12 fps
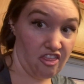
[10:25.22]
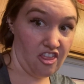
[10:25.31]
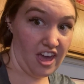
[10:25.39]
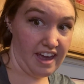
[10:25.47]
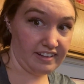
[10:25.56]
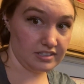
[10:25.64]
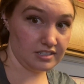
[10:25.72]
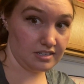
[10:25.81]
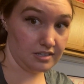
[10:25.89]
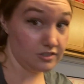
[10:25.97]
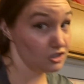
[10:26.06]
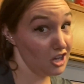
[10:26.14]

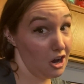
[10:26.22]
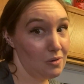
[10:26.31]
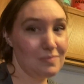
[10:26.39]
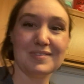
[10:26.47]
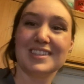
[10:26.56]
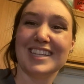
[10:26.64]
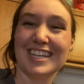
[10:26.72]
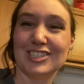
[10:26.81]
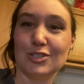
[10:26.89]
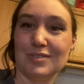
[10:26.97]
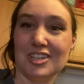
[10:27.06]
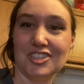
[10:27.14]
that. So
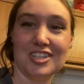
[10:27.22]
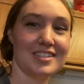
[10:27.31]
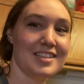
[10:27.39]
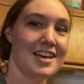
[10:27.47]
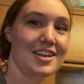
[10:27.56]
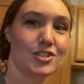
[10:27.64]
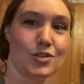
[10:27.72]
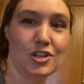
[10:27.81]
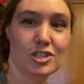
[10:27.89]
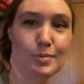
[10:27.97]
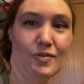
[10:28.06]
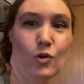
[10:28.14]
let's do dishes. So
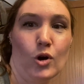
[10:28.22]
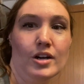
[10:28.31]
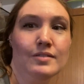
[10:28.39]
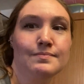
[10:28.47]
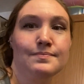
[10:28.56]
here's a before.